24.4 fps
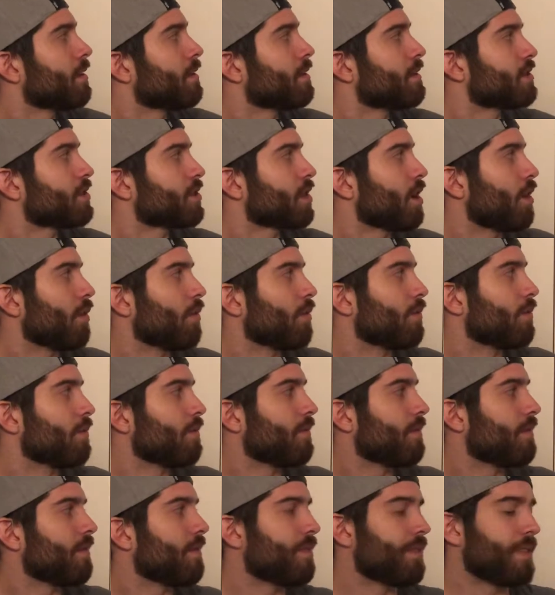So
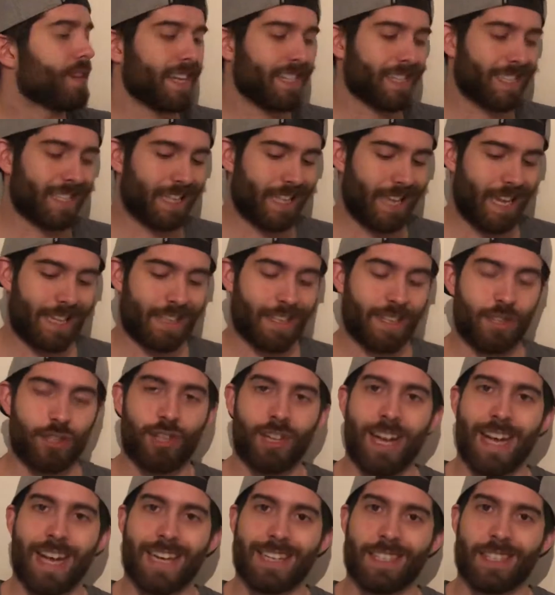things like the
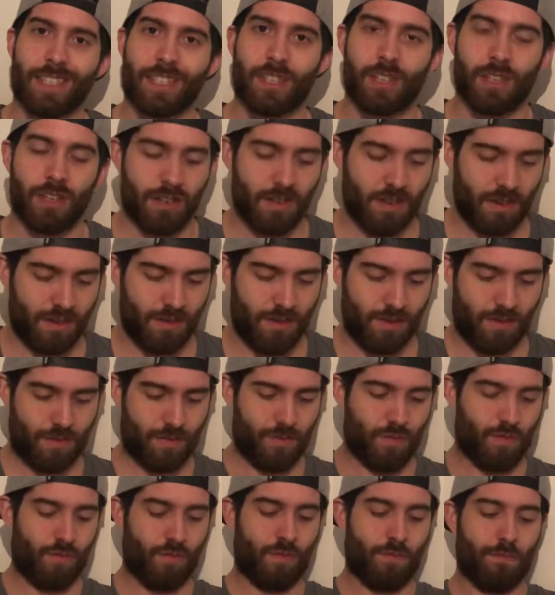chest,
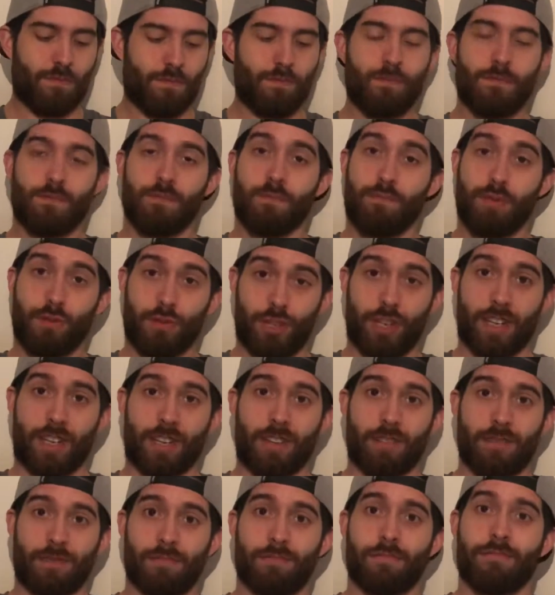
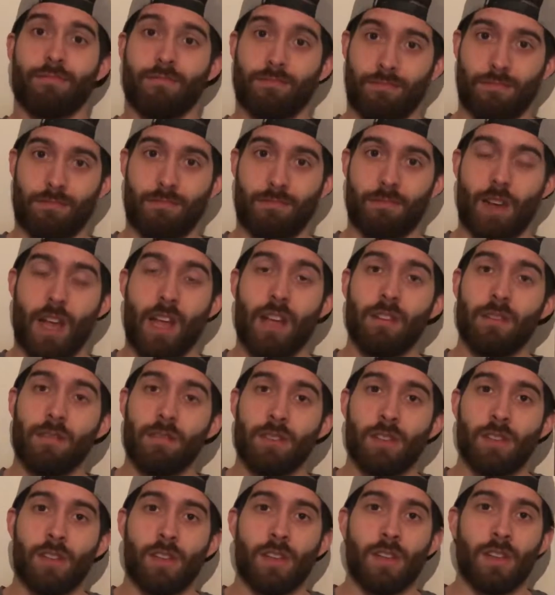pushing, yeah?
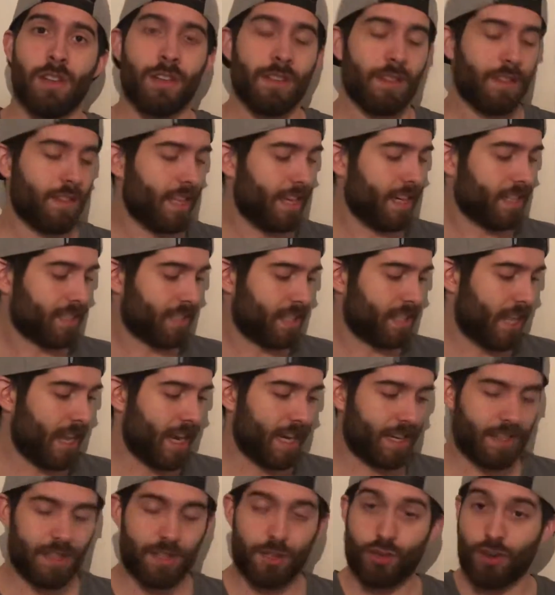Things
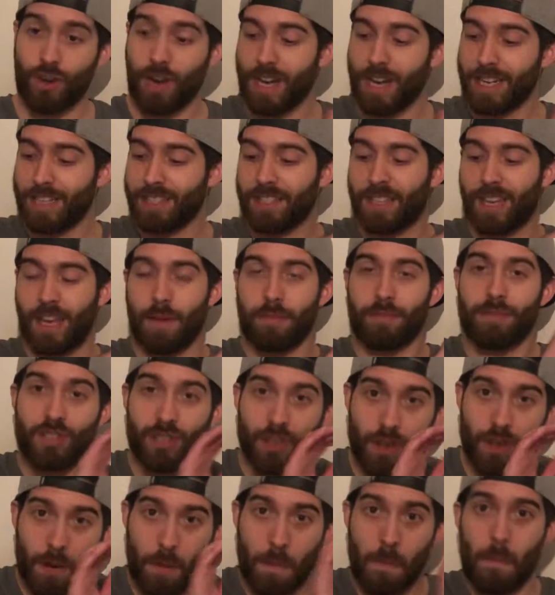like the
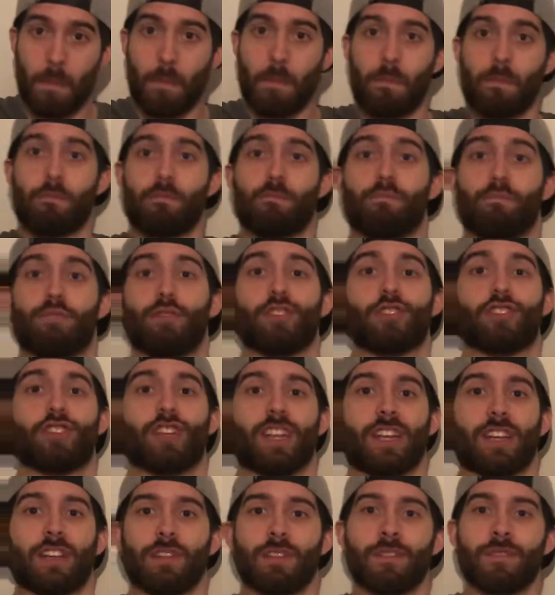triceps,
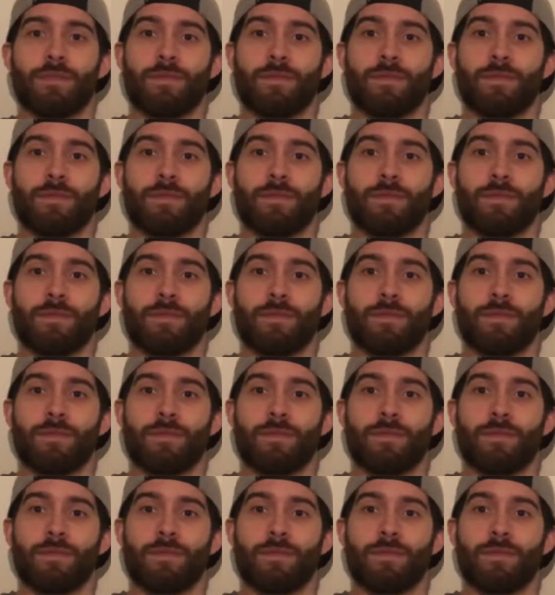pushing.